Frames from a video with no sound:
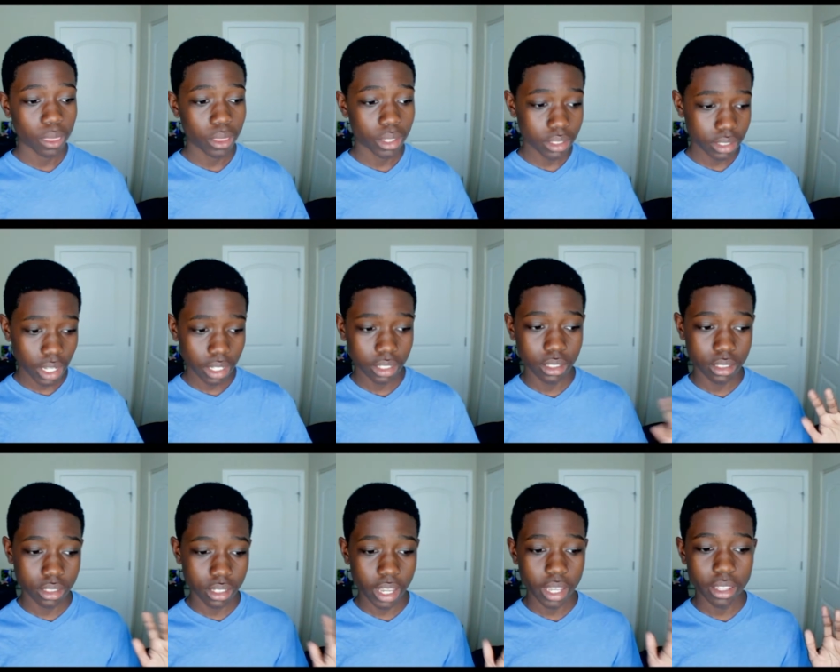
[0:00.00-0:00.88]
that's not
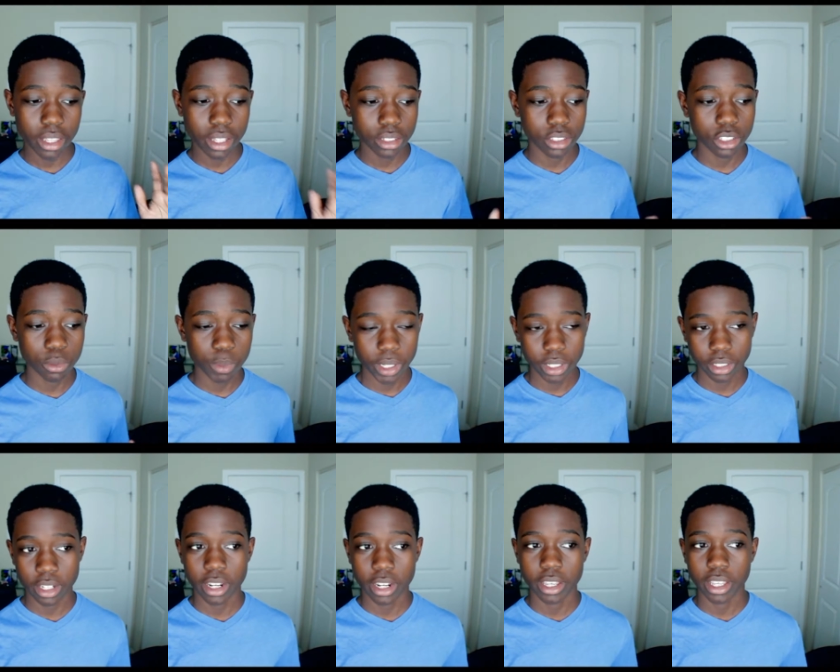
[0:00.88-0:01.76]
to say that just
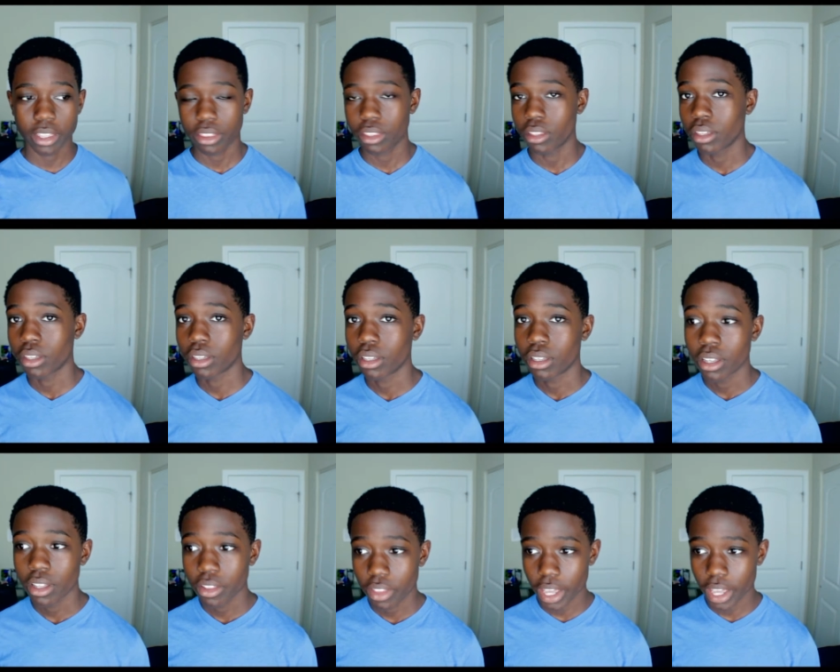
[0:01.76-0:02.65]
because I didn't get
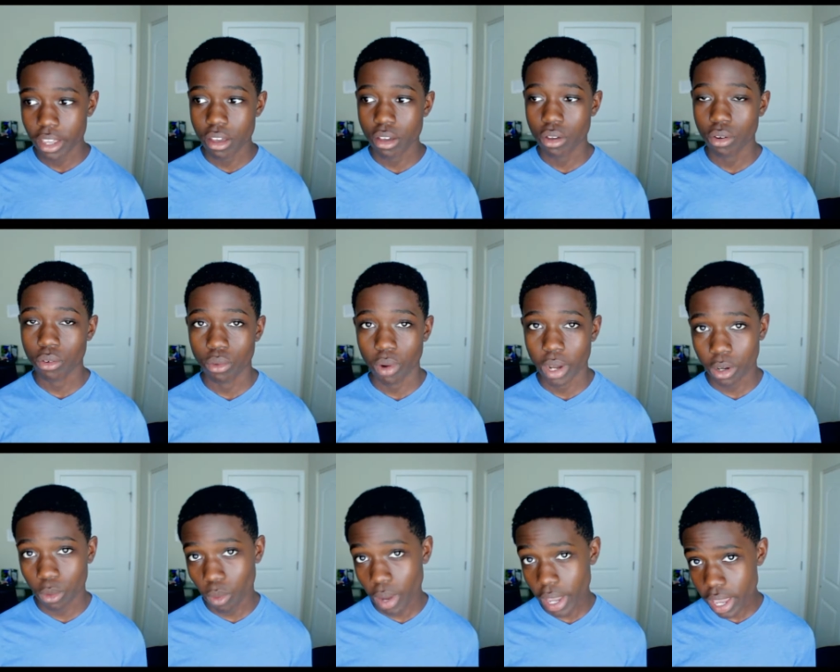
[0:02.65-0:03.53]
that yo-yo
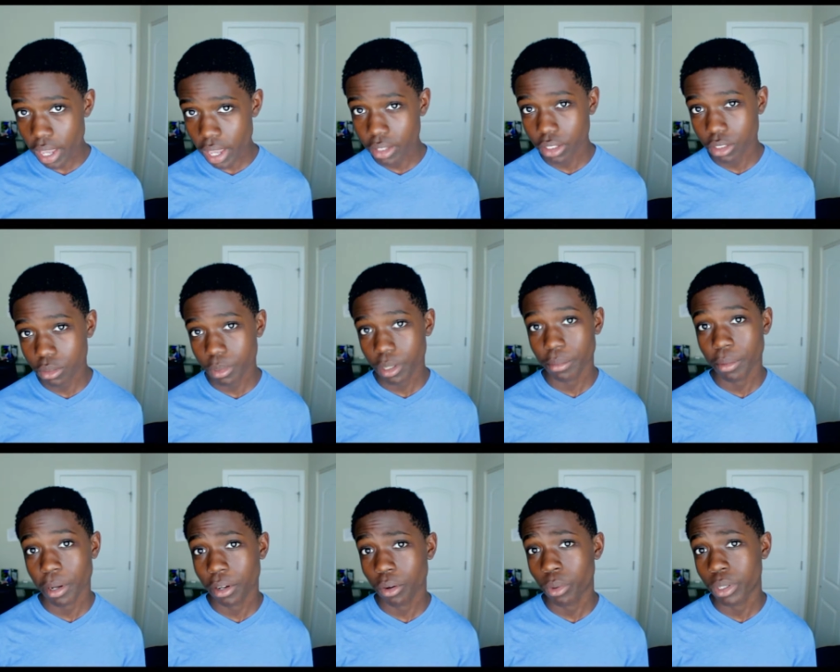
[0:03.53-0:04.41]
right away, it doesn't mean
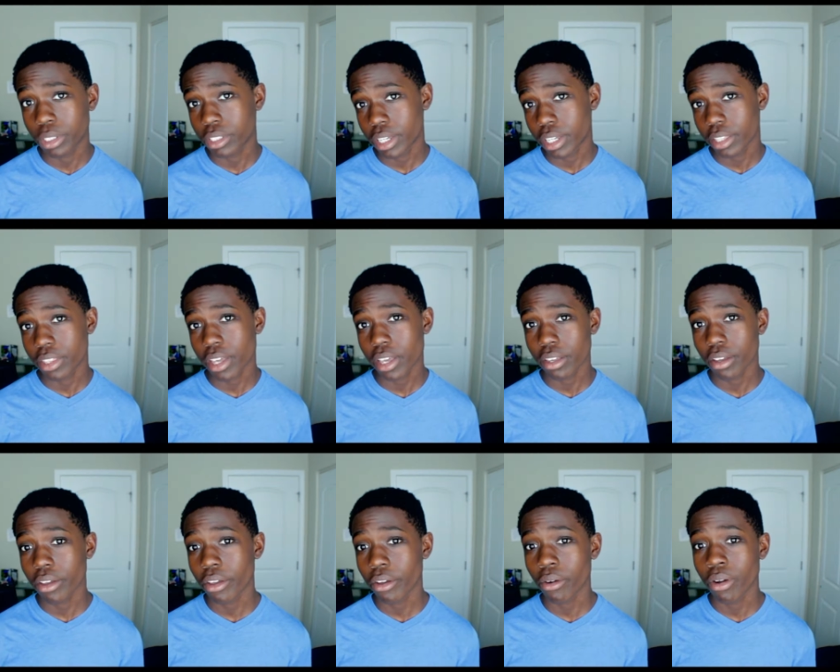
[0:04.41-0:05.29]
I'm not going to get that
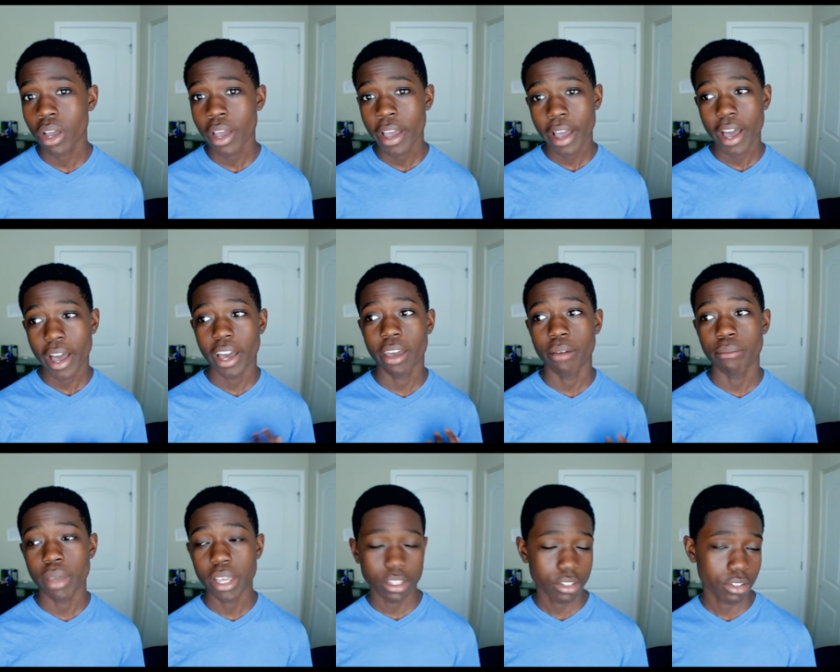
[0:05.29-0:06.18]
yo-yo. I
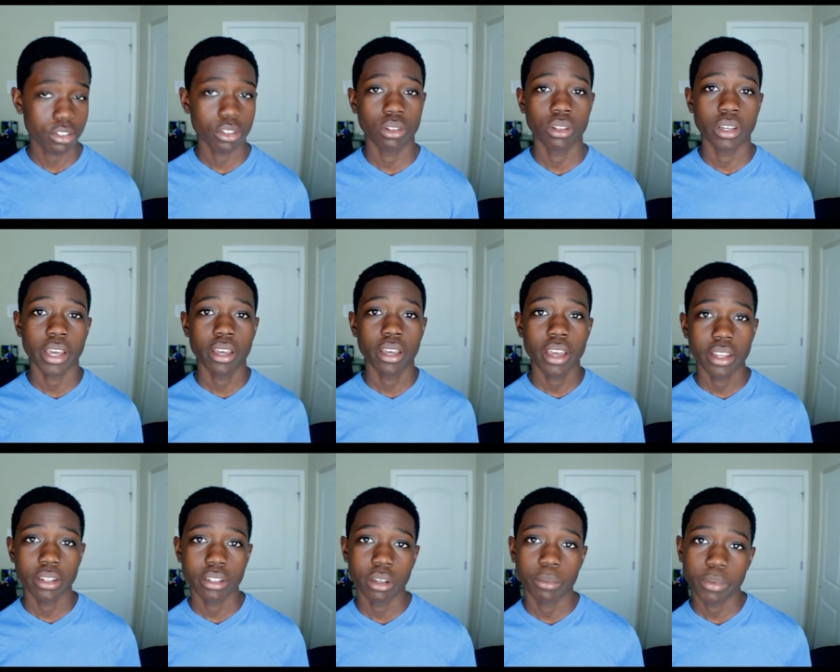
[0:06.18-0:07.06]
may still
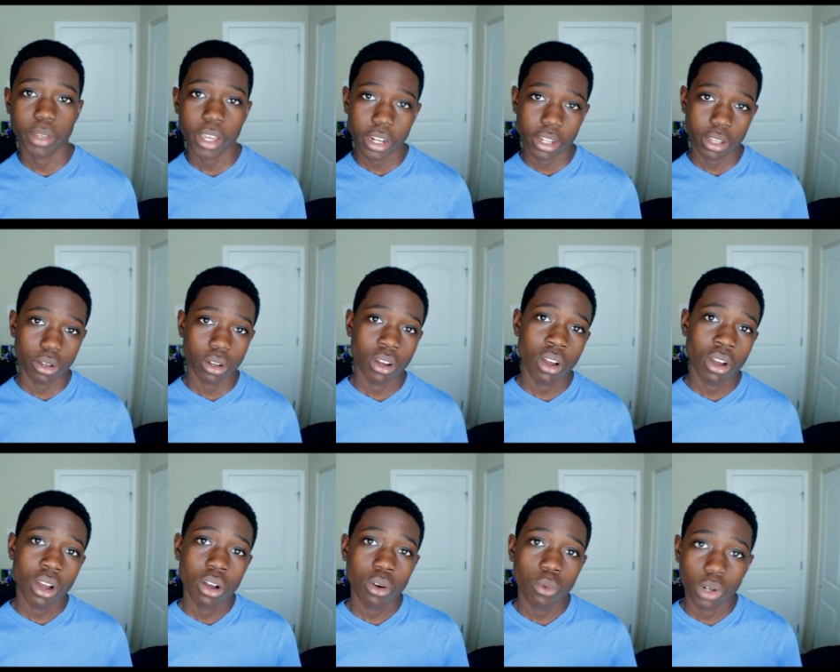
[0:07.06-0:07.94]
end up getting
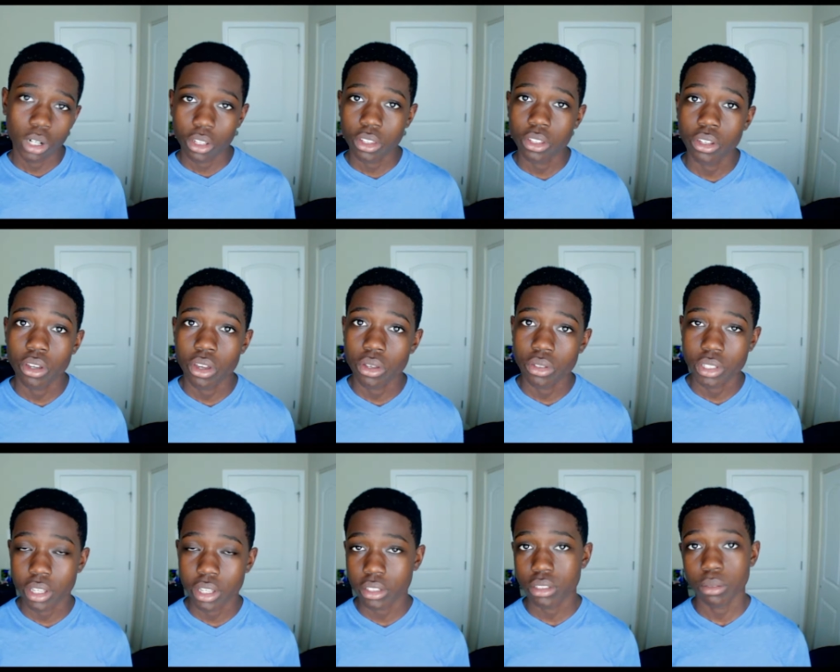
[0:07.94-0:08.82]
one of the
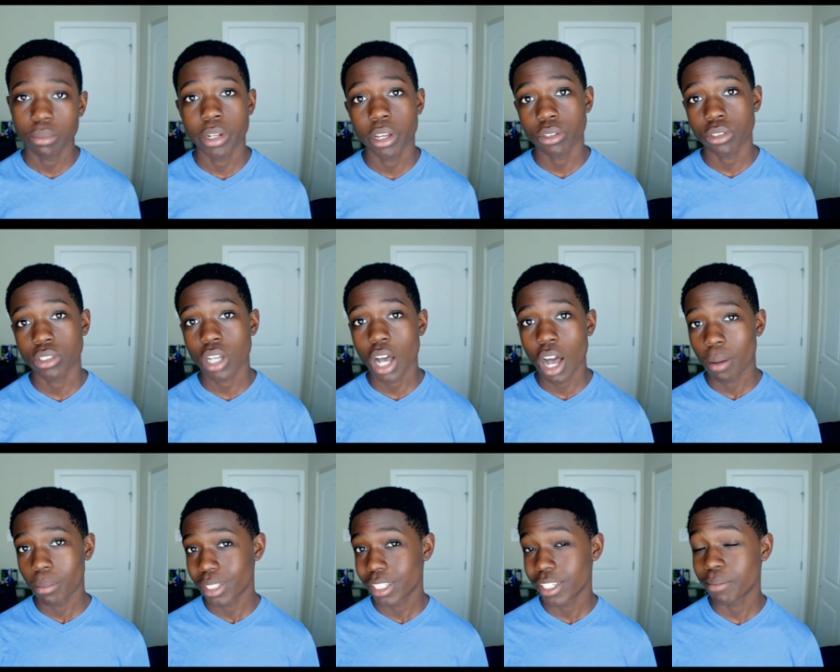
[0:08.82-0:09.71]
yo-yos that somebody else
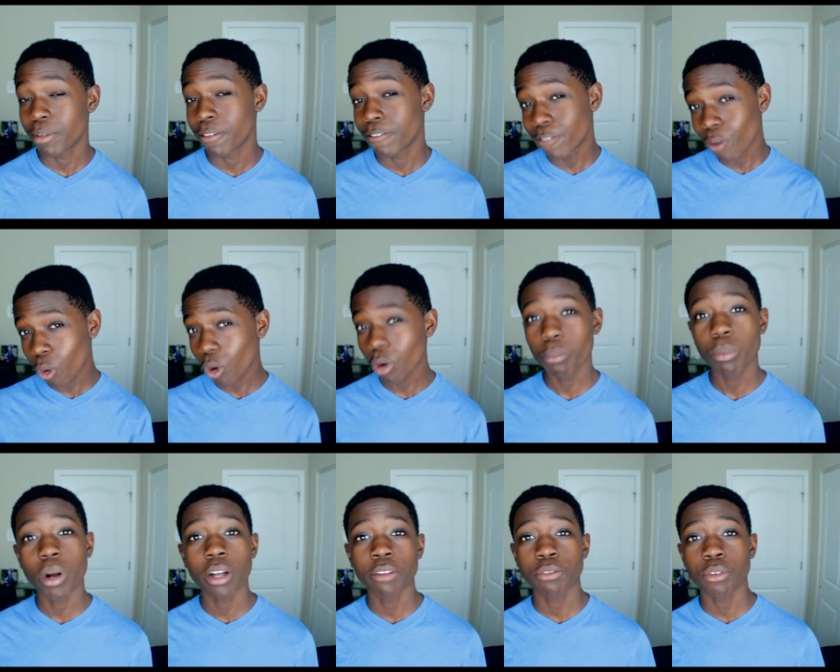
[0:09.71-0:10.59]
commented before,
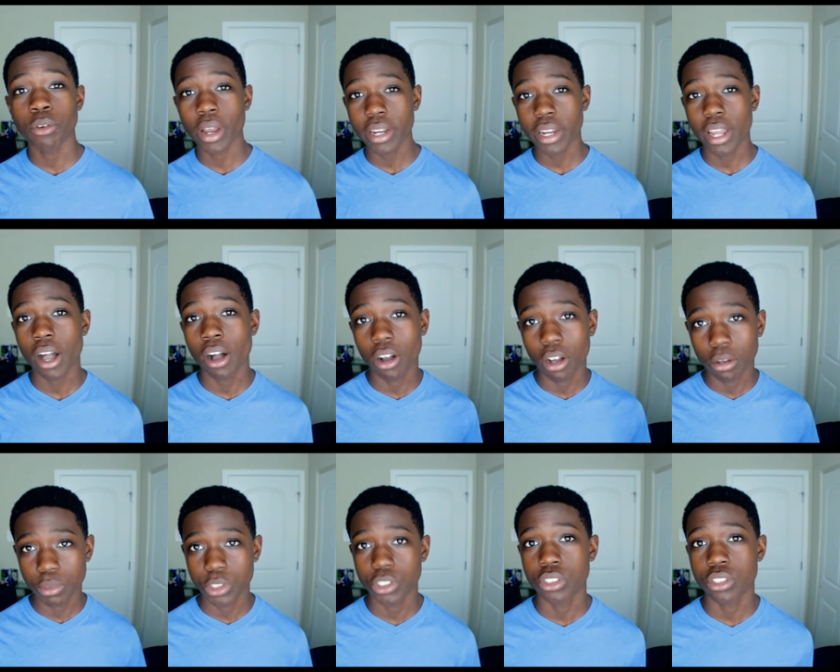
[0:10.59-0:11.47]
but for right now,
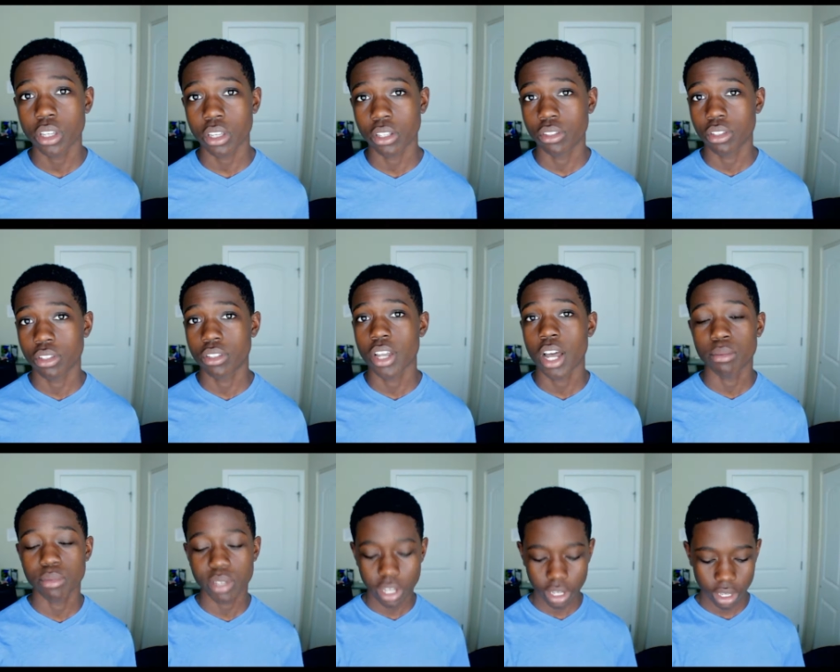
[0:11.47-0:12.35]
I'm just sticking to the
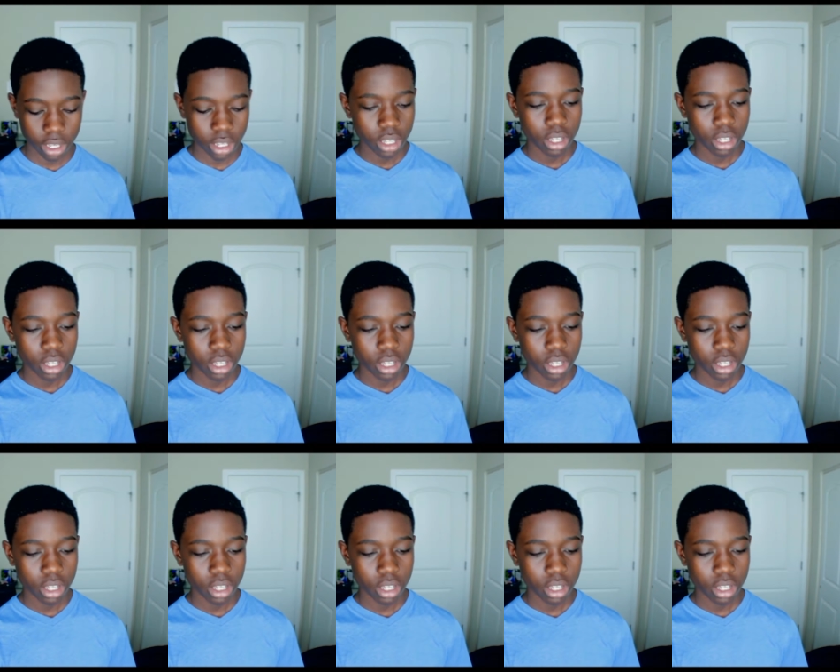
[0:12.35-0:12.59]
Topdeck.